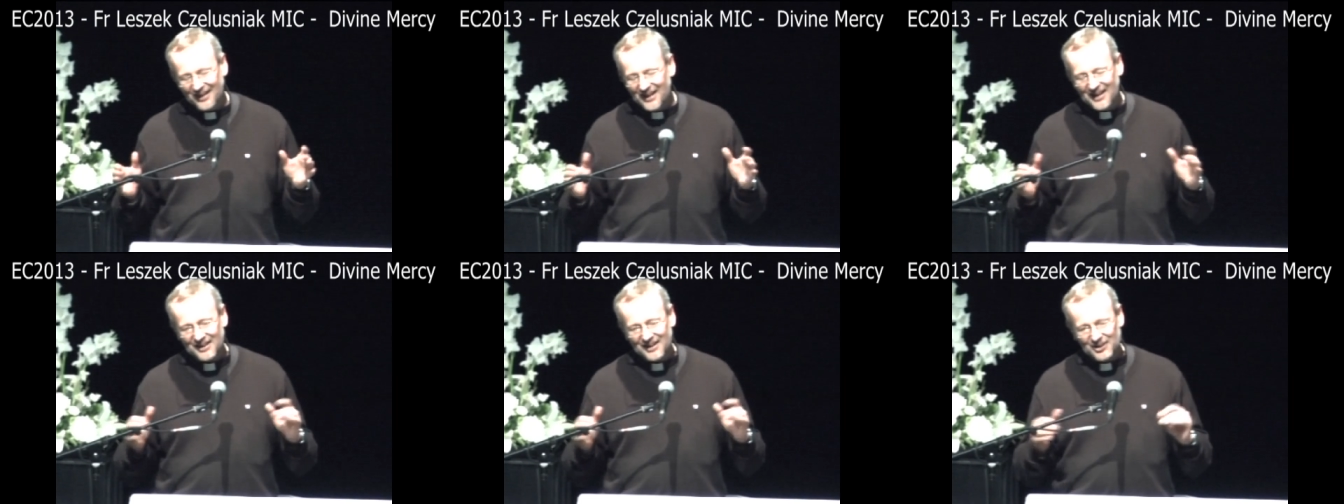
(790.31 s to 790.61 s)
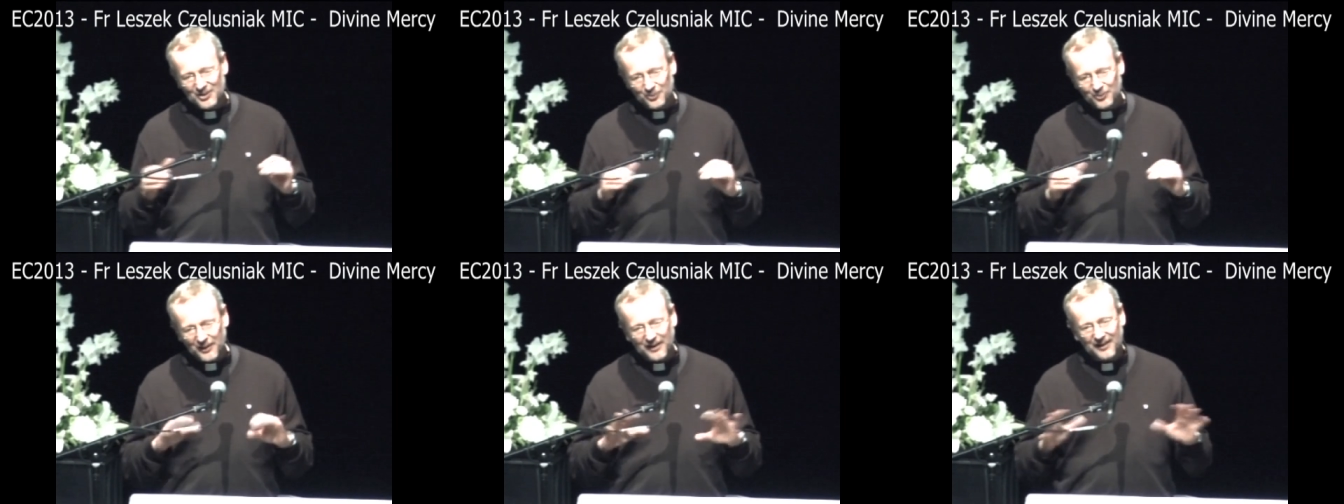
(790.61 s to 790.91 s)

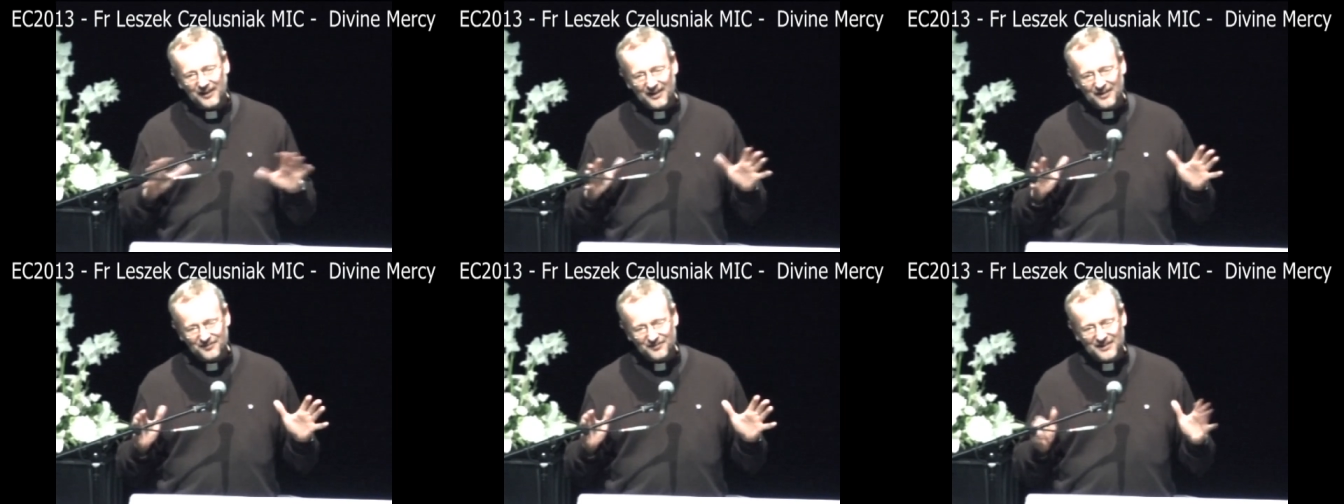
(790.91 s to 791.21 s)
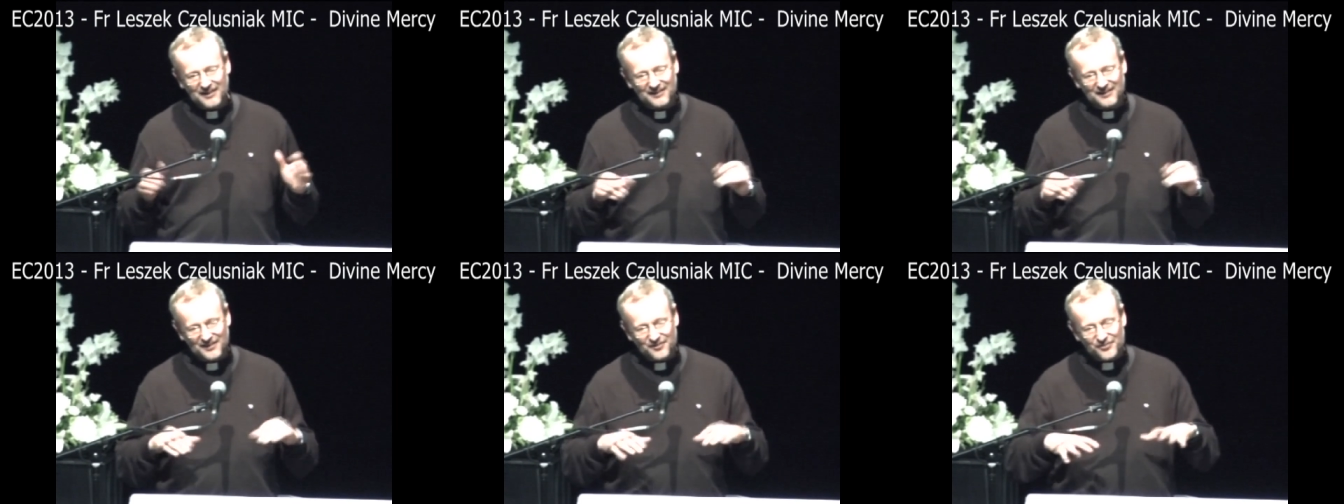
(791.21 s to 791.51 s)
and we have
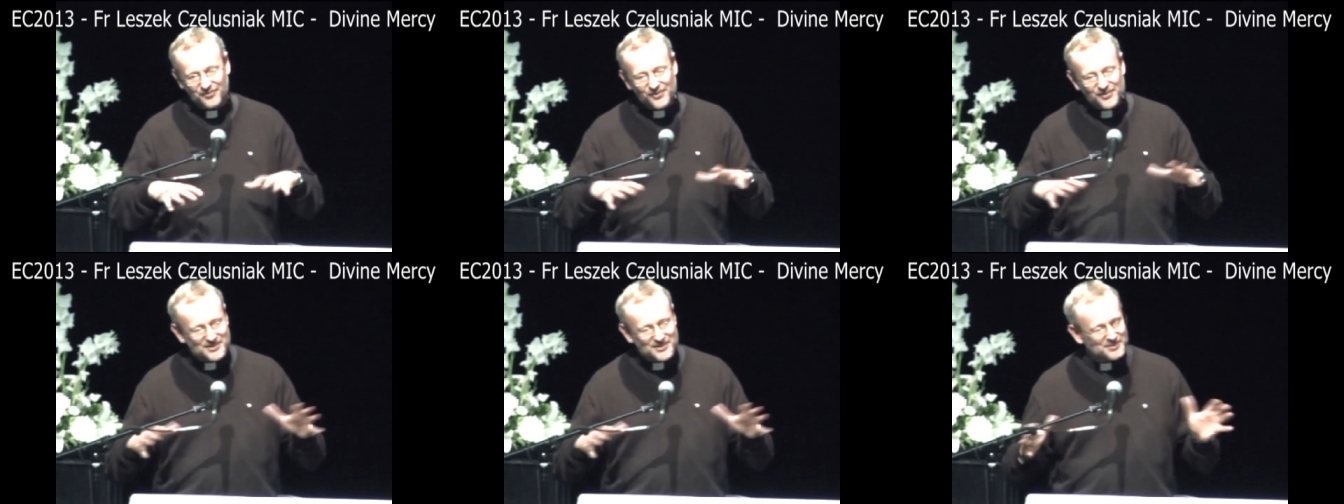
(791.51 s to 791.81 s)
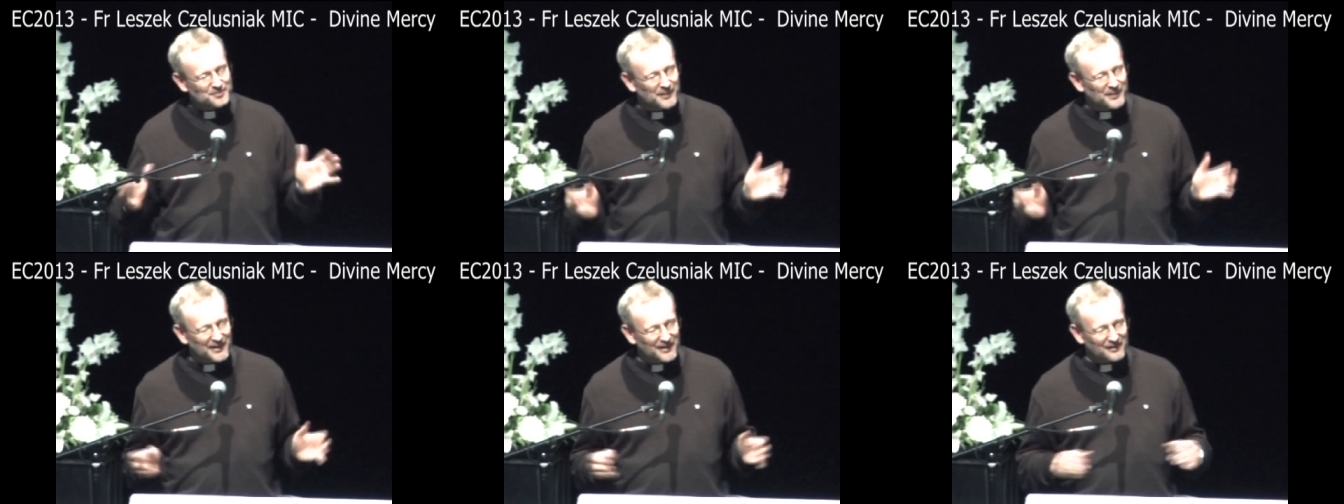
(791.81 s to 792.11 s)
the, the
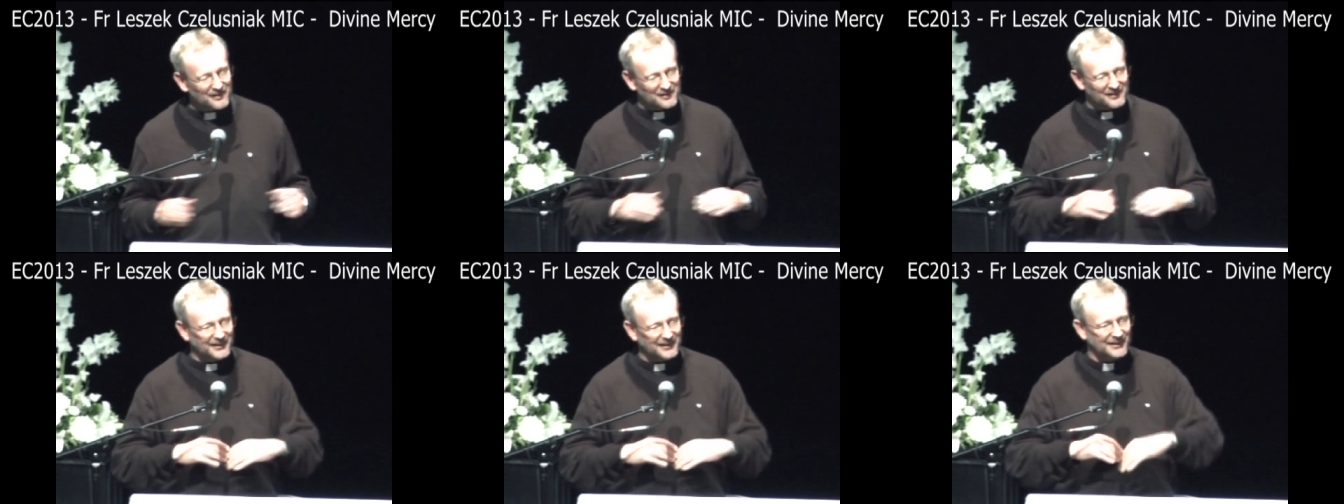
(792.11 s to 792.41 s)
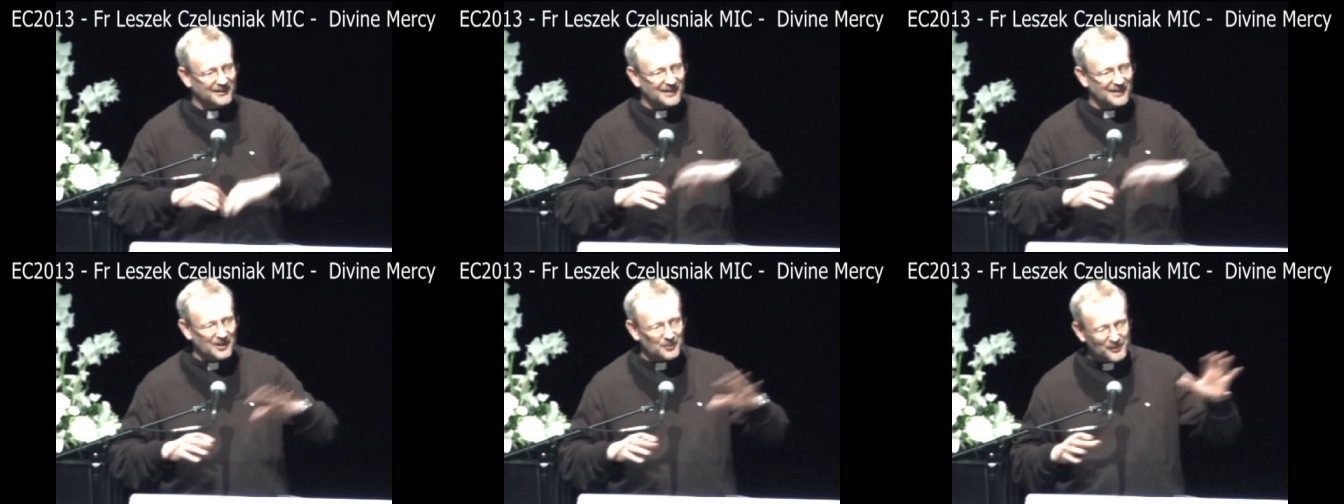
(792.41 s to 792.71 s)
first bakery
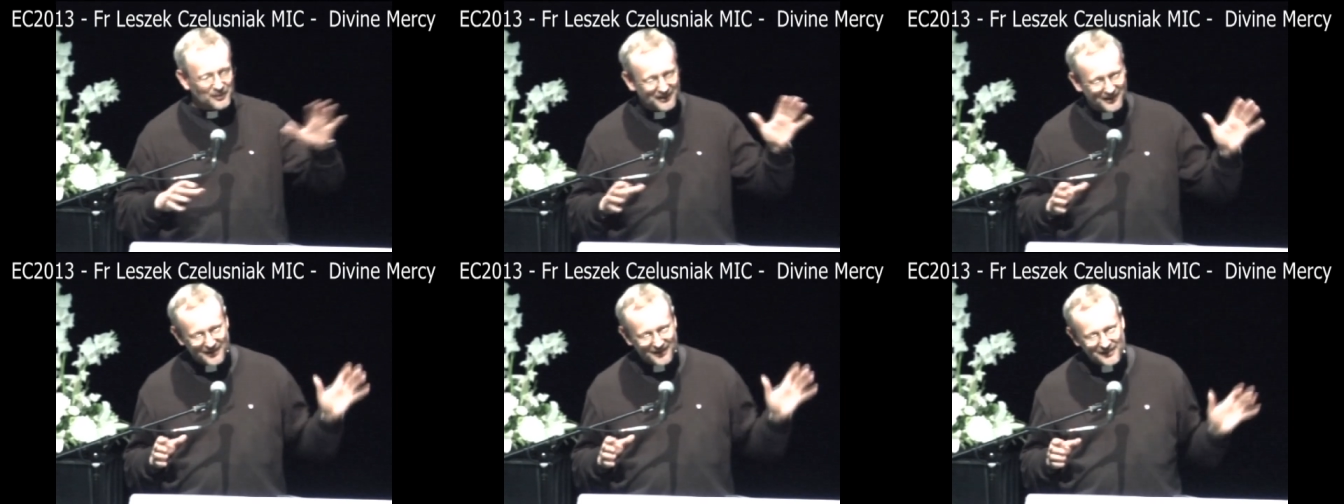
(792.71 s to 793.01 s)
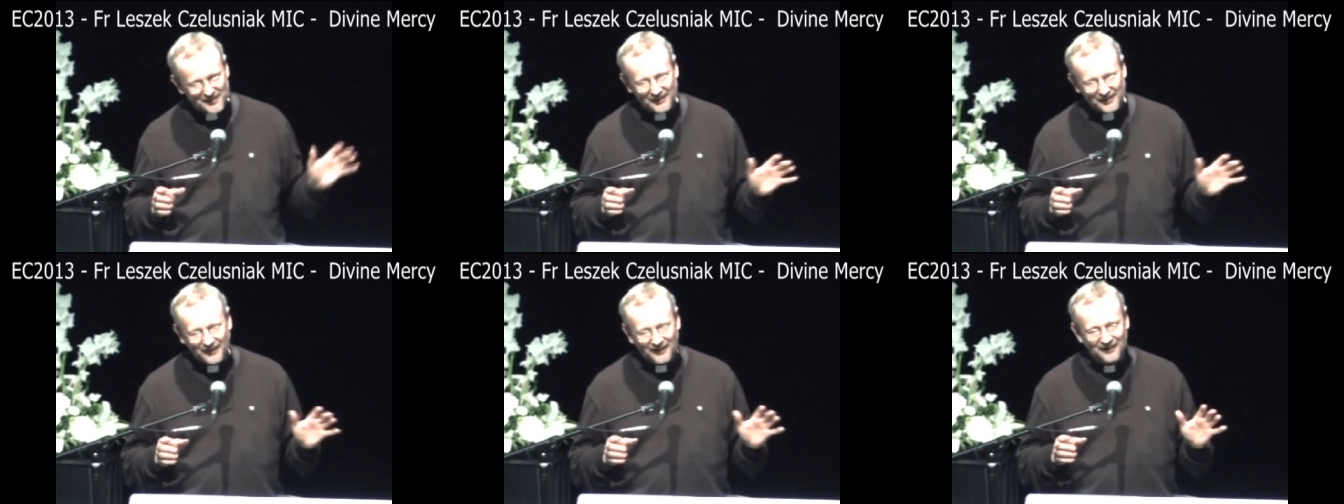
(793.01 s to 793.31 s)
in our
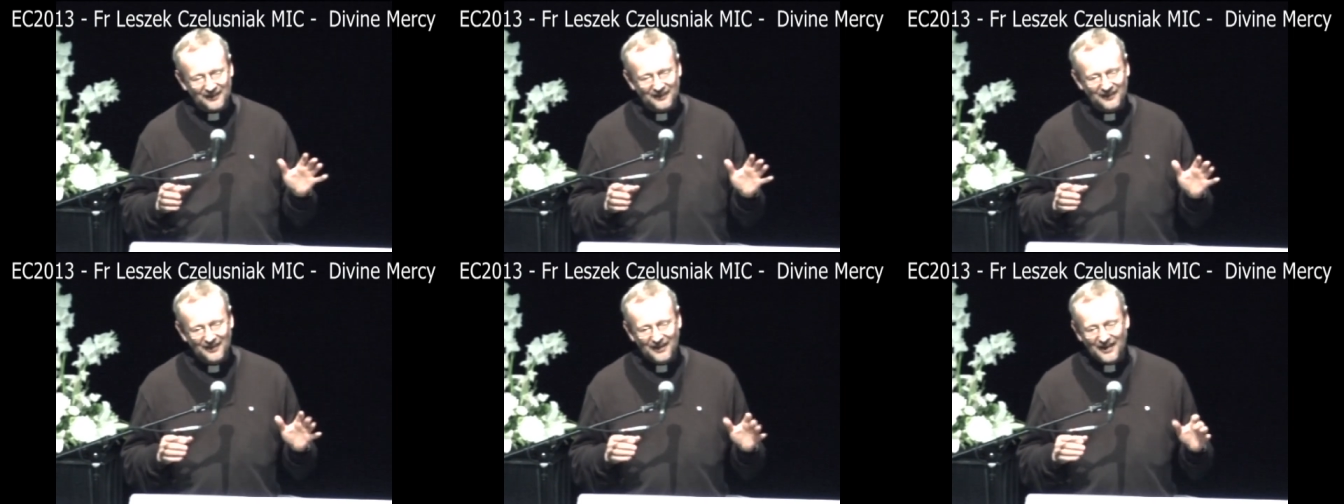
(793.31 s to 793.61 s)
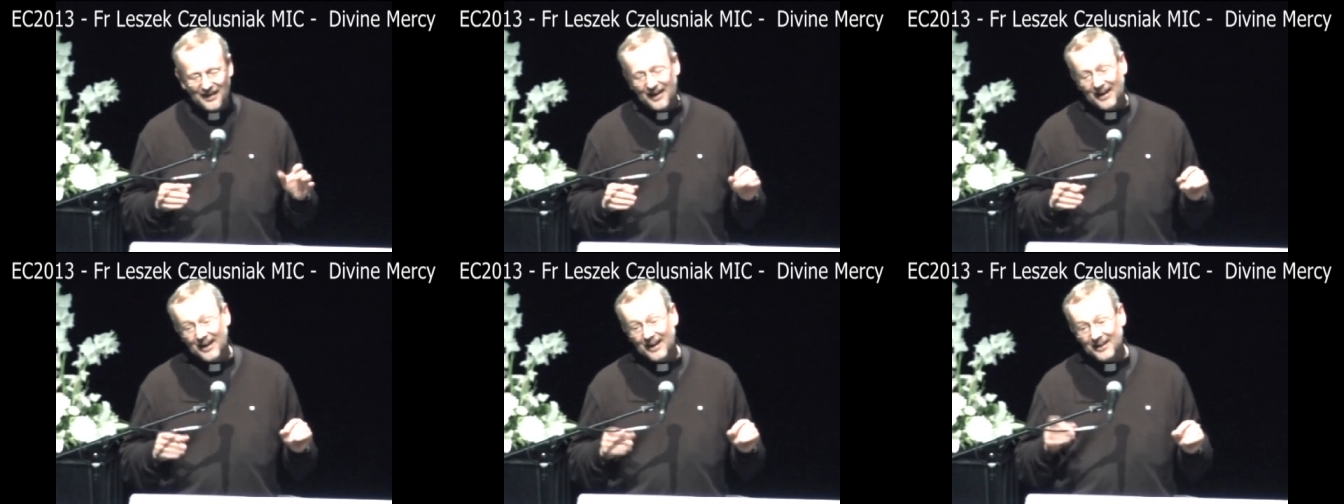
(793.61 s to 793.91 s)
area,
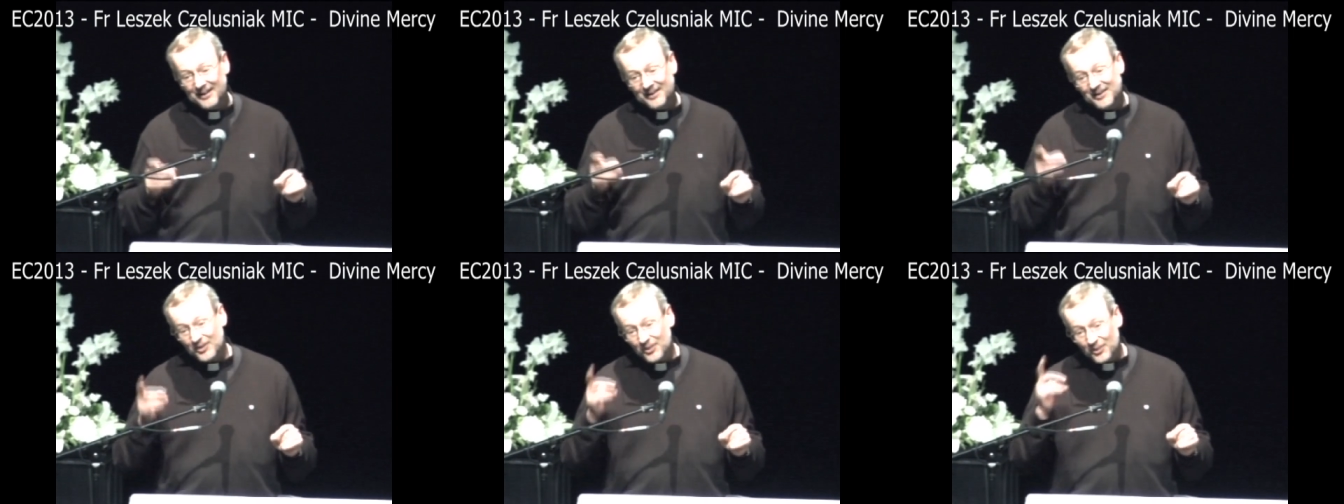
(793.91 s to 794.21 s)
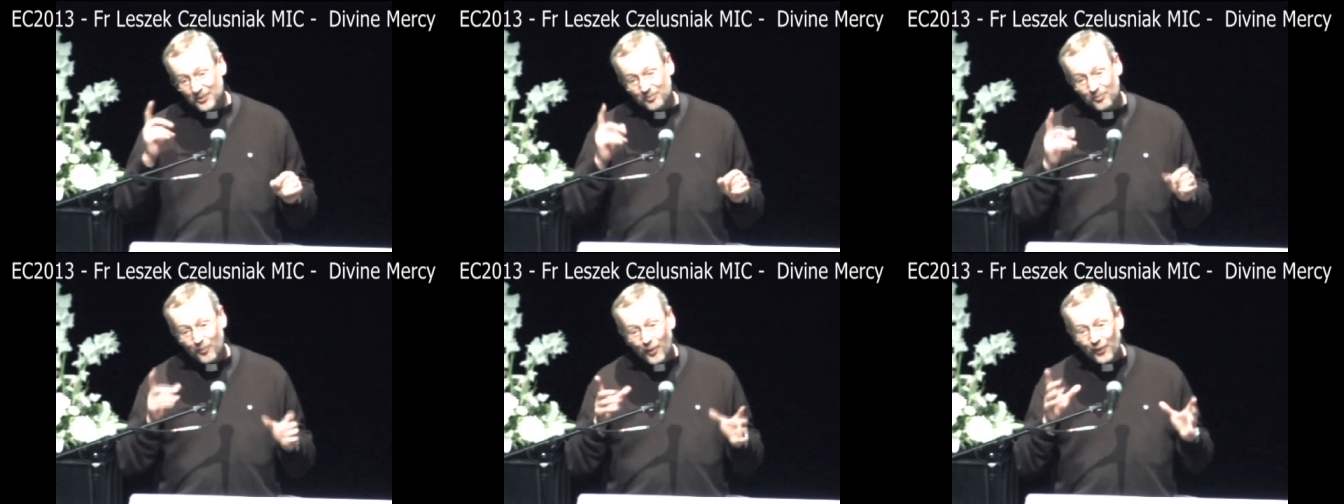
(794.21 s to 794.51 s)
and
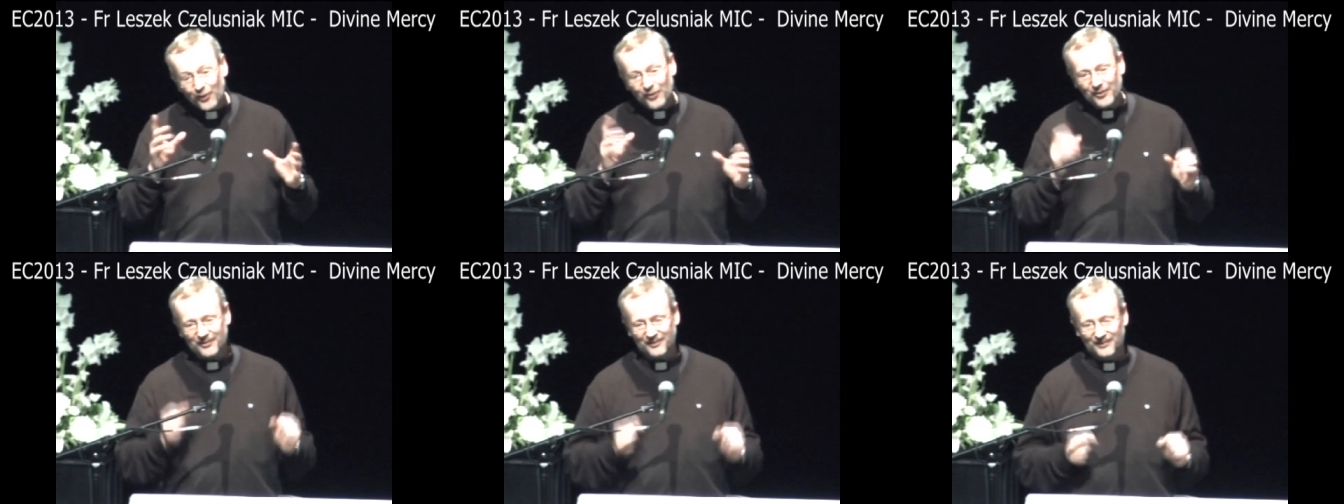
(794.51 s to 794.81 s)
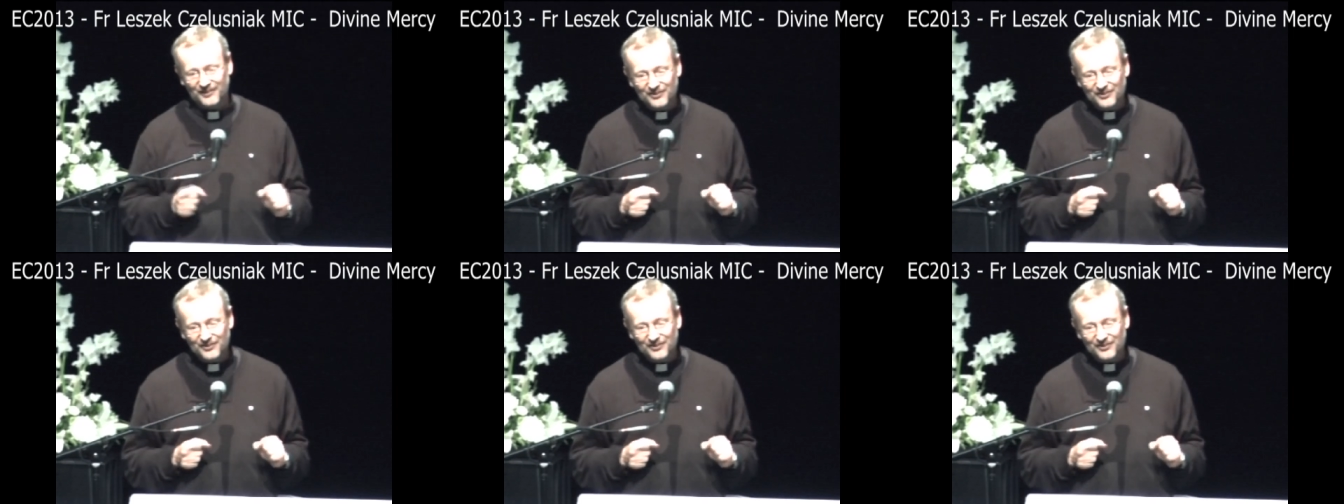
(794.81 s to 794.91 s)
more.